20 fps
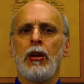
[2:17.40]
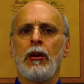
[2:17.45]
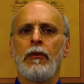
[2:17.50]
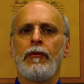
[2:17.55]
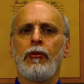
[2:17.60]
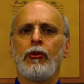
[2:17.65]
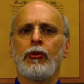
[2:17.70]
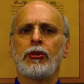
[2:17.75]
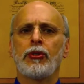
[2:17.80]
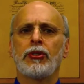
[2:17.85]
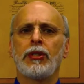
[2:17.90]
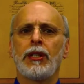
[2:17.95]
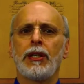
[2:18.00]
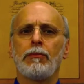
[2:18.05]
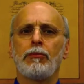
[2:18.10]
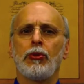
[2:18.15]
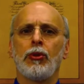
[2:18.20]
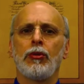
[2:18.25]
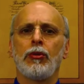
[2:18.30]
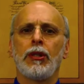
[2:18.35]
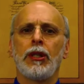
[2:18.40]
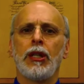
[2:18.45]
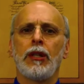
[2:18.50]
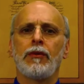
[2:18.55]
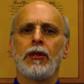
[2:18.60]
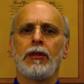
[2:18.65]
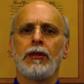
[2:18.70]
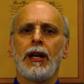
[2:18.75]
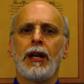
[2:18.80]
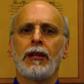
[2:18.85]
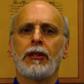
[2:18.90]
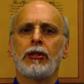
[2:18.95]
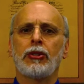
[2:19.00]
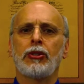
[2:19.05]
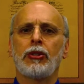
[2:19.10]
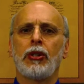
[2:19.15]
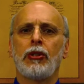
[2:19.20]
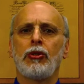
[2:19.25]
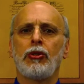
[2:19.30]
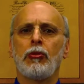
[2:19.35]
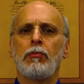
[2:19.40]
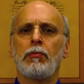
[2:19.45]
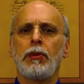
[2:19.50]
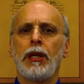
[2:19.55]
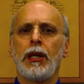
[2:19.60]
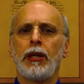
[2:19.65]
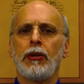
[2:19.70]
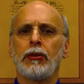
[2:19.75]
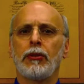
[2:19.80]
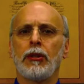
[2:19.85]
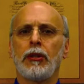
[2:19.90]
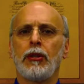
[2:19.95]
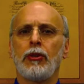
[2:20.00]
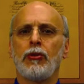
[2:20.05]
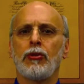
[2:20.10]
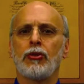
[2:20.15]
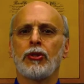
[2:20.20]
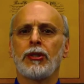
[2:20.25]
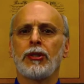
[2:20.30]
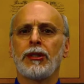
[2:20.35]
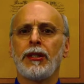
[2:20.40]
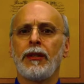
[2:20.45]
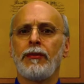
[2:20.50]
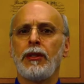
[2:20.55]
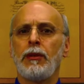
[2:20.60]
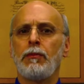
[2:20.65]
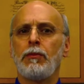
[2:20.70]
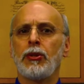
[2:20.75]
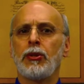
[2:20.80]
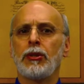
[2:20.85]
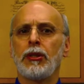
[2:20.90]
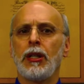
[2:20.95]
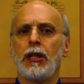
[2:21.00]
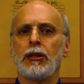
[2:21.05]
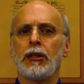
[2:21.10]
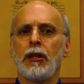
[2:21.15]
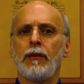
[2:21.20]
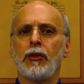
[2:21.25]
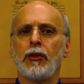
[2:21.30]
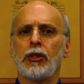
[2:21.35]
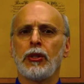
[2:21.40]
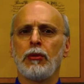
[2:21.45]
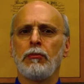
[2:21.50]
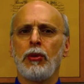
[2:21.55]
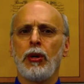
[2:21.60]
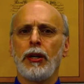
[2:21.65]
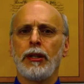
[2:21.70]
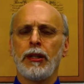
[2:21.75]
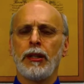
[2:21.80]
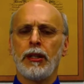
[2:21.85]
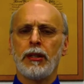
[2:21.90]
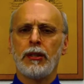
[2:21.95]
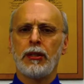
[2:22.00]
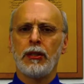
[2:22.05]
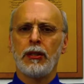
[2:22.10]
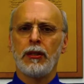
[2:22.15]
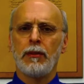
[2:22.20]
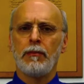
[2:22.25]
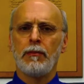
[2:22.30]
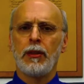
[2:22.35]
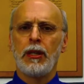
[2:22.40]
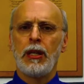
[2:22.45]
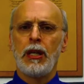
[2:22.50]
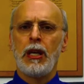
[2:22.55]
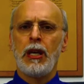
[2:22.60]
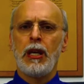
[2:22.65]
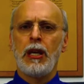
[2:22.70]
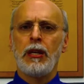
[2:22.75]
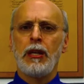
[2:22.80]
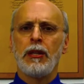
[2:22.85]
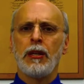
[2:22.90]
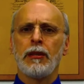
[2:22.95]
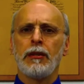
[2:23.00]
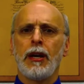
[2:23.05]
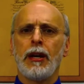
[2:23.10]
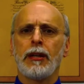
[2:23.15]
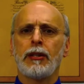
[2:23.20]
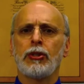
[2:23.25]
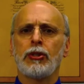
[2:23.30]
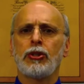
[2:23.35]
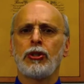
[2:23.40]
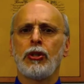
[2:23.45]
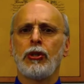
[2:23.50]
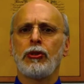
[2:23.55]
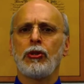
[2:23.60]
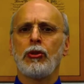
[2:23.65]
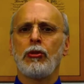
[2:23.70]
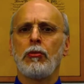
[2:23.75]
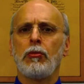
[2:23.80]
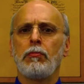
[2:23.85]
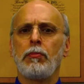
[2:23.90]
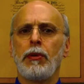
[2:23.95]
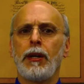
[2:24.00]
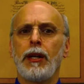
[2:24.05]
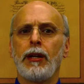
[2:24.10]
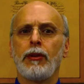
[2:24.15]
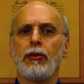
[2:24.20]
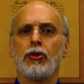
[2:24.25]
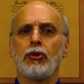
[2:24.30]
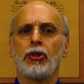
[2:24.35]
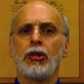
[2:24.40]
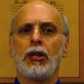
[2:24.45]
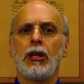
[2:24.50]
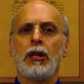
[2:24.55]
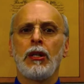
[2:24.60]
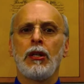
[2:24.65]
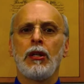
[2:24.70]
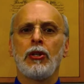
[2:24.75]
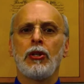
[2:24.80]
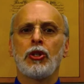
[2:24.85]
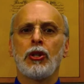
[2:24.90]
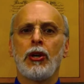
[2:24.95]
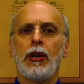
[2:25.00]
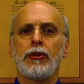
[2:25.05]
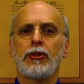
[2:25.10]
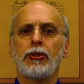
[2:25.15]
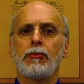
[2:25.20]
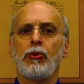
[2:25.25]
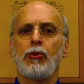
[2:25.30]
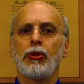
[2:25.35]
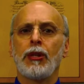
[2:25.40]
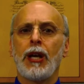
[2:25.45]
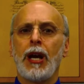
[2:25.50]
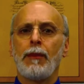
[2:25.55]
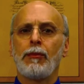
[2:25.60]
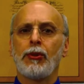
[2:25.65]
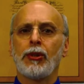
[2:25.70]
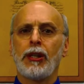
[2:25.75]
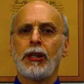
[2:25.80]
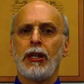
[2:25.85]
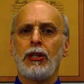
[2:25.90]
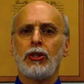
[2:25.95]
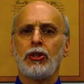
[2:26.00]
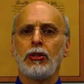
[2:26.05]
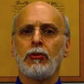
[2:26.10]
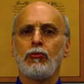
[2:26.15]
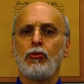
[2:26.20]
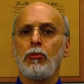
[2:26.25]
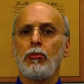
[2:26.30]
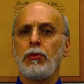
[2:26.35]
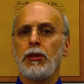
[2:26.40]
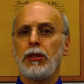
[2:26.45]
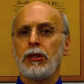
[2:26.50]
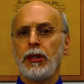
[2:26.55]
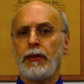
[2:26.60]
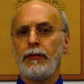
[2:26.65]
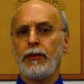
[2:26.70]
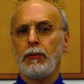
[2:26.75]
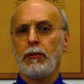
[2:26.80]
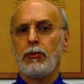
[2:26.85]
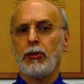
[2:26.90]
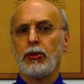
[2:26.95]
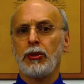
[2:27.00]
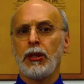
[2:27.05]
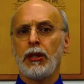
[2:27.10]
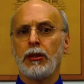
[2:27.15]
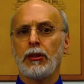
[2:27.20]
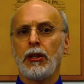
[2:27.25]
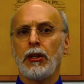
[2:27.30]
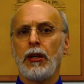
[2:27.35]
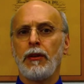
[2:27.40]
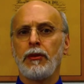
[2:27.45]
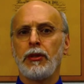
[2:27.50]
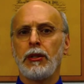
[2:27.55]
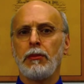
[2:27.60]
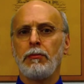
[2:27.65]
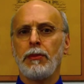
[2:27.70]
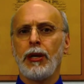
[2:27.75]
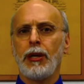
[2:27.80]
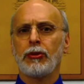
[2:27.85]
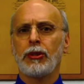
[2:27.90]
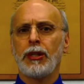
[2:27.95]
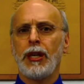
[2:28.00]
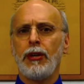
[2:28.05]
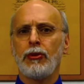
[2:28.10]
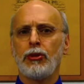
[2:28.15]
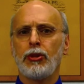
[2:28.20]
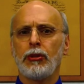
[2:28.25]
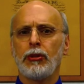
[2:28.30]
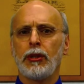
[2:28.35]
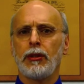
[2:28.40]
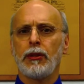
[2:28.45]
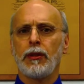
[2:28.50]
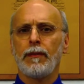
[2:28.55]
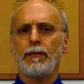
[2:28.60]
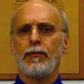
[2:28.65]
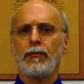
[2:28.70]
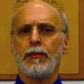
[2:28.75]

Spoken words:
For example, if the non-custodial parent earns 70% of the combined income, the non-custodial parent's child support obligation will be 70% of the amount calculated.